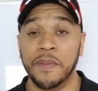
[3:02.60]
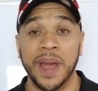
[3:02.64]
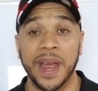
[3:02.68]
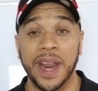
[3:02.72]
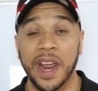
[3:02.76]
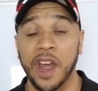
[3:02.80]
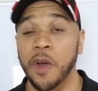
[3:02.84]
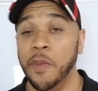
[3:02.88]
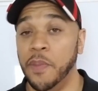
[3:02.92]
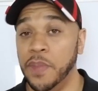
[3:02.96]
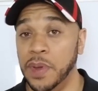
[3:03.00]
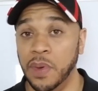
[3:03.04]
might
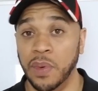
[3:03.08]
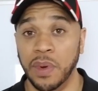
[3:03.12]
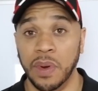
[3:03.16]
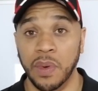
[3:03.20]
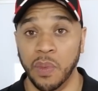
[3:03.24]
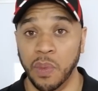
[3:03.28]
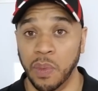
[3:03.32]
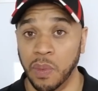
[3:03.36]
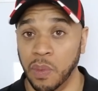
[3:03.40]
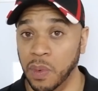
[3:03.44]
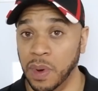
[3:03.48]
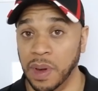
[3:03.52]
help you
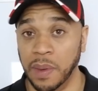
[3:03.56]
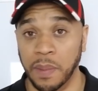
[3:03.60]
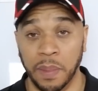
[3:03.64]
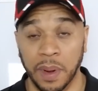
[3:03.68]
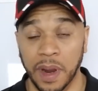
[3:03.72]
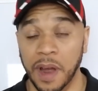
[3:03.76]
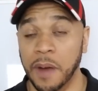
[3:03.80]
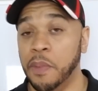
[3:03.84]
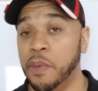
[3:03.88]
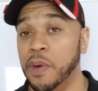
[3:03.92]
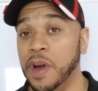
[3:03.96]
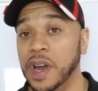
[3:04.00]
with, with
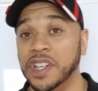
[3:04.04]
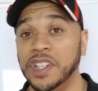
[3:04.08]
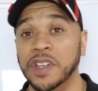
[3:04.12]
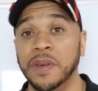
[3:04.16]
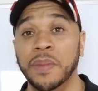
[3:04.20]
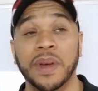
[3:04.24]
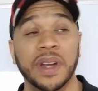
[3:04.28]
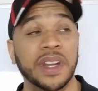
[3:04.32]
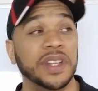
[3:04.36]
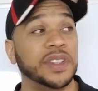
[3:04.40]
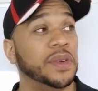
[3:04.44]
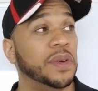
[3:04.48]
blood pressure,
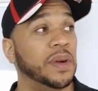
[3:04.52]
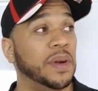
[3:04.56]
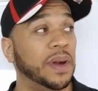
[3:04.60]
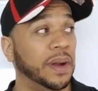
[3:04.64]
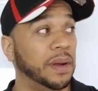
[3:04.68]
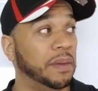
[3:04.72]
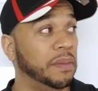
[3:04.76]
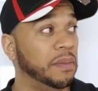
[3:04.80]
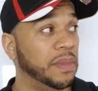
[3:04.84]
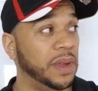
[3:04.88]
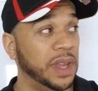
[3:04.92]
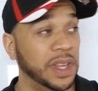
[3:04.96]
but it's
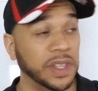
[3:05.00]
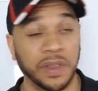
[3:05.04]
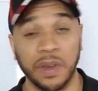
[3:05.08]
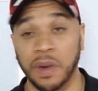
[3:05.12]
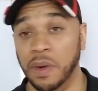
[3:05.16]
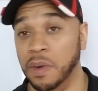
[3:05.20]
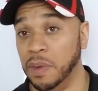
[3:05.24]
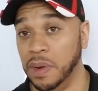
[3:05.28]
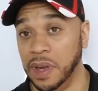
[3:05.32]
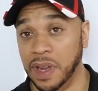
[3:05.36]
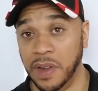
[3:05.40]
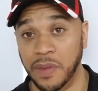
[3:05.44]
going to, it's
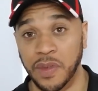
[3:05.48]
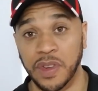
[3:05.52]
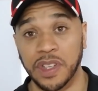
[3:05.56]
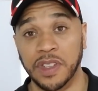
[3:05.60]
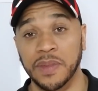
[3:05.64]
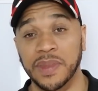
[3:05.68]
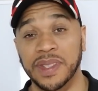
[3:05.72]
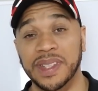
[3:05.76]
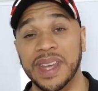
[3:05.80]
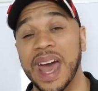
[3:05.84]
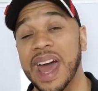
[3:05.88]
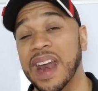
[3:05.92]
going to give you
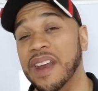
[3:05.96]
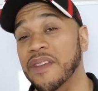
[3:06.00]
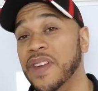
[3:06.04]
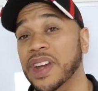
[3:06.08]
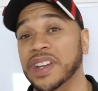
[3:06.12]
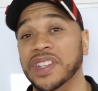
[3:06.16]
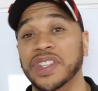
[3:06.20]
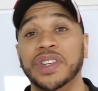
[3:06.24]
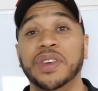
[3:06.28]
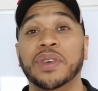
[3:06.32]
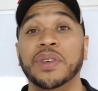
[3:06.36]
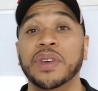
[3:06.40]
some side
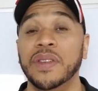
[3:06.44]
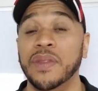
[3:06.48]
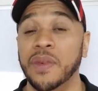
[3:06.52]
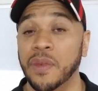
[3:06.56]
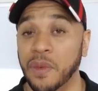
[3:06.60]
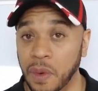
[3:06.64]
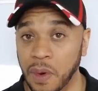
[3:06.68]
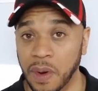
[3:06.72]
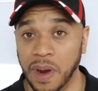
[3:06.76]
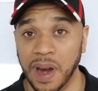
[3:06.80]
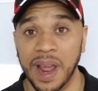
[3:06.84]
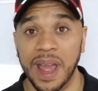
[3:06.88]
effects you don't even
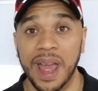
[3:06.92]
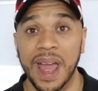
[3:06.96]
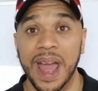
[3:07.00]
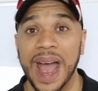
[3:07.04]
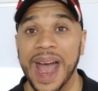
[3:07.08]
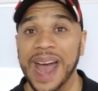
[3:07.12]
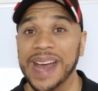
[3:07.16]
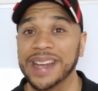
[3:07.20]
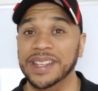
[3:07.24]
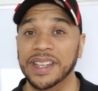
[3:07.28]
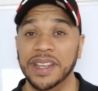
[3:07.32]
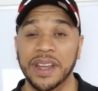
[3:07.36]
want.
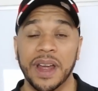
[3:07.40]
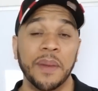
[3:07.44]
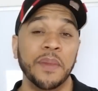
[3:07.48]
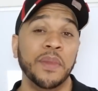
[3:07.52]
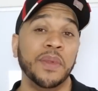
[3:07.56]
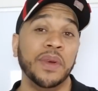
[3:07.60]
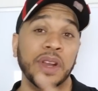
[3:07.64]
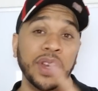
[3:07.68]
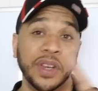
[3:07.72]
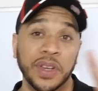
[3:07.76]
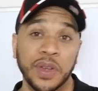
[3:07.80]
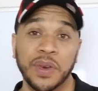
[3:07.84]
I said, I'm
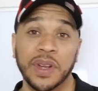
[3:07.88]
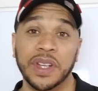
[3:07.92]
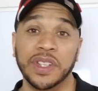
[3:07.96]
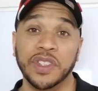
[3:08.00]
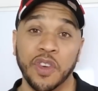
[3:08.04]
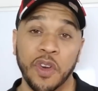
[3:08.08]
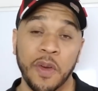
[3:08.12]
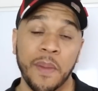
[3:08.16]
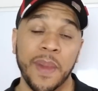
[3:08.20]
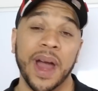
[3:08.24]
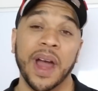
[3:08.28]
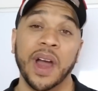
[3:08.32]
going to do this
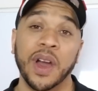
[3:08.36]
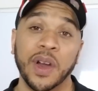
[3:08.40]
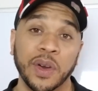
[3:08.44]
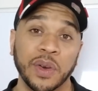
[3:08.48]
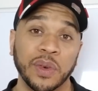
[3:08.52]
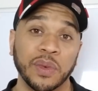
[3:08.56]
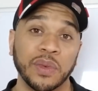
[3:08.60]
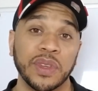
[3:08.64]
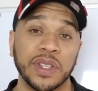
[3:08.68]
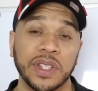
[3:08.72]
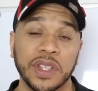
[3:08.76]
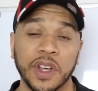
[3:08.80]
on my
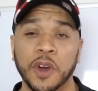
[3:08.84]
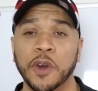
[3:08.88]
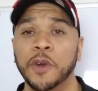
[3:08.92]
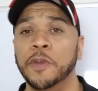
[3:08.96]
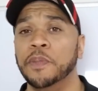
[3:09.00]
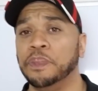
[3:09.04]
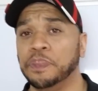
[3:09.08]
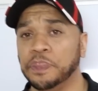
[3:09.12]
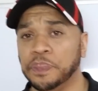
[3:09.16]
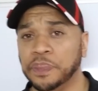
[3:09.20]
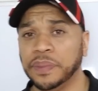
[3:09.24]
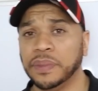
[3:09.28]
own.
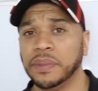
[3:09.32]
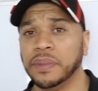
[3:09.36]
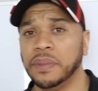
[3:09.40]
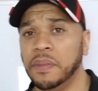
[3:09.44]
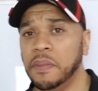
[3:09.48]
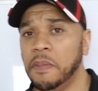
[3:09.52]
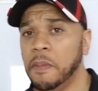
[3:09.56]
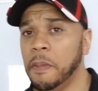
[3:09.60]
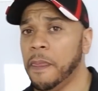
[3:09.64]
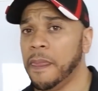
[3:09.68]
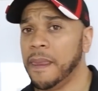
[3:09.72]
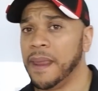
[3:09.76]
So
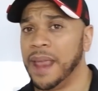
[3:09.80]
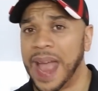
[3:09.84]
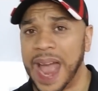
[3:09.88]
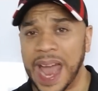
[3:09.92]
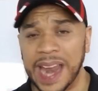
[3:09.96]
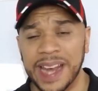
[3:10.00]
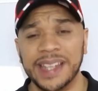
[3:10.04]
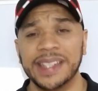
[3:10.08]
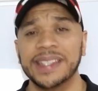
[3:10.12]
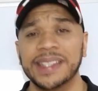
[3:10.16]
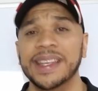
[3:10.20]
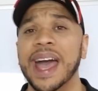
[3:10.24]

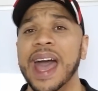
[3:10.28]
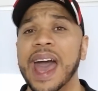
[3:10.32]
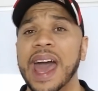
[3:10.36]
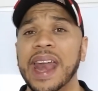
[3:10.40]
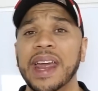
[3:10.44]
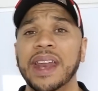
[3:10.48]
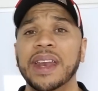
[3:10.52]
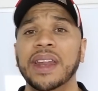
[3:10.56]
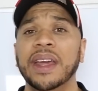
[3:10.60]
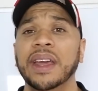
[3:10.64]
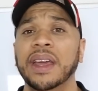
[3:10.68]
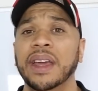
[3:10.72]
I
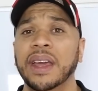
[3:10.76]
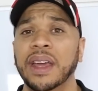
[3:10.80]
decided